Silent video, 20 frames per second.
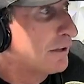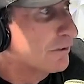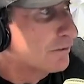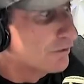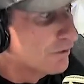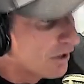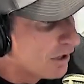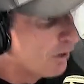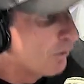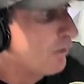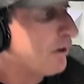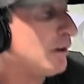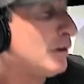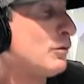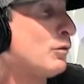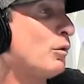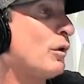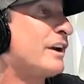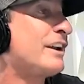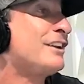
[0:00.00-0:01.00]
So
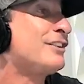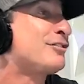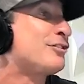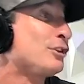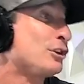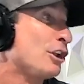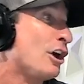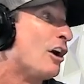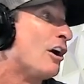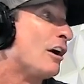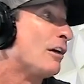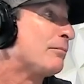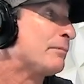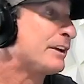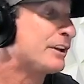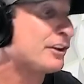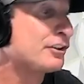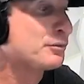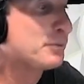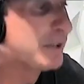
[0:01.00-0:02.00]
what is the law?
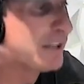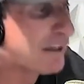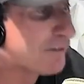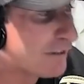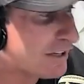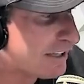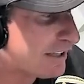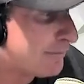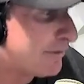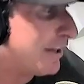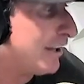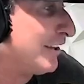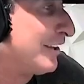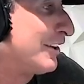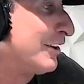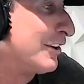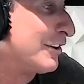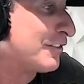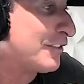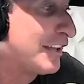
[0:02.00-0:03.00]
Because we have an email
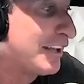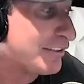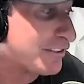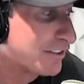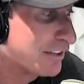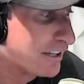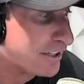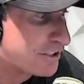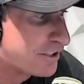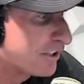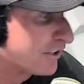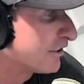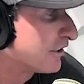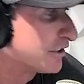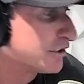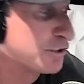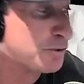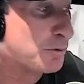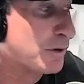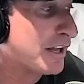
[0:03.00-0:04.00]
here that says she
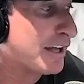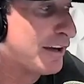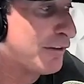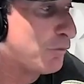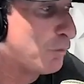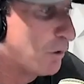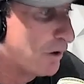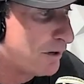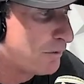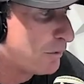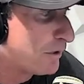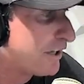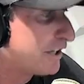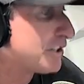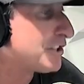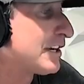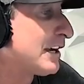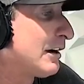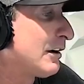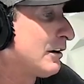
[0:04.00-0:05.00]
doesn't just want to have one
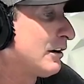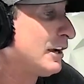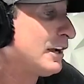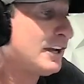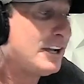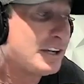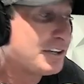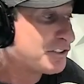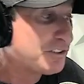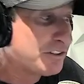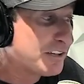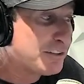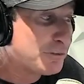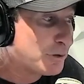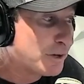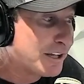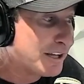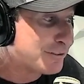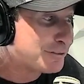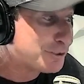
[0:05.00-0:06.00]
wedding shower. She only
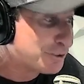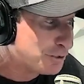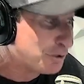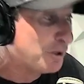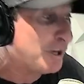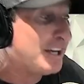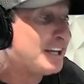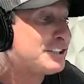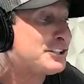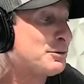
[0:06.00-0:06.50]
want to have two.